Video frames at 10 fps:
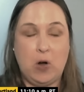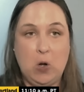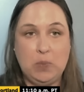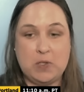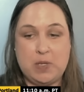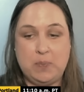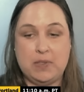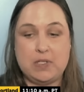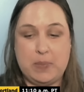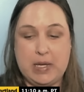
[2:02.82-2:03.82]
for homeless
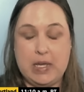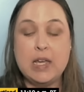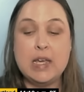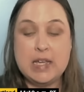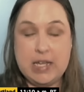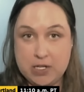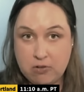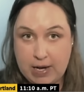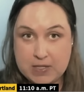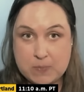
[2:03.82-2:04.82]
people to be in
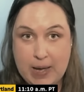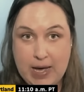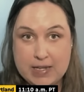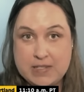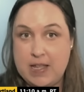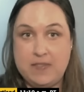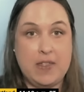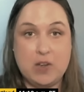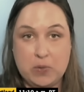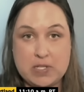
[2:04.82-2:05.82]
Grants Pass that
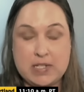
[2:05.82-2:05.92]
they don't